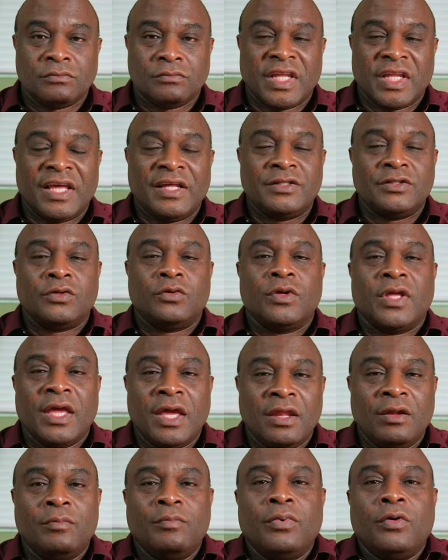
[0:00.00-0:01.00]
it's okay
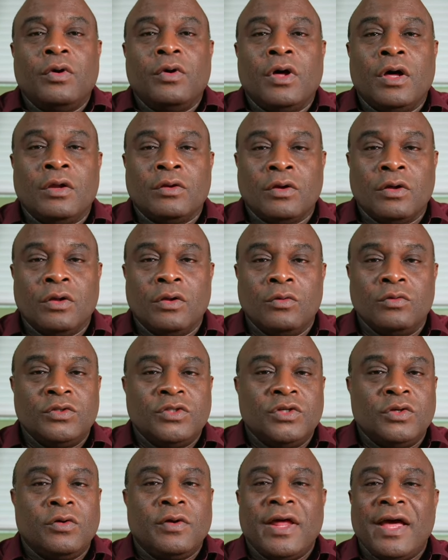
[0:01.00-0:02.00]
to put on clothes. You
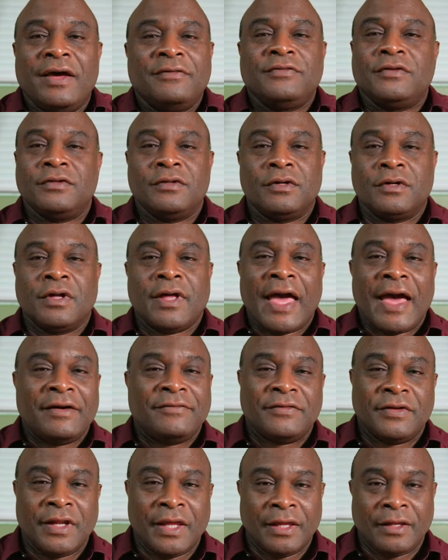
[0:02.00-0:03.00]
don't have to look half
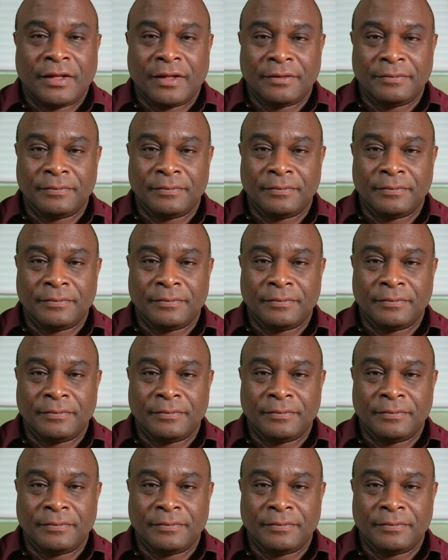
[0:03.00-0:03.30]
naked.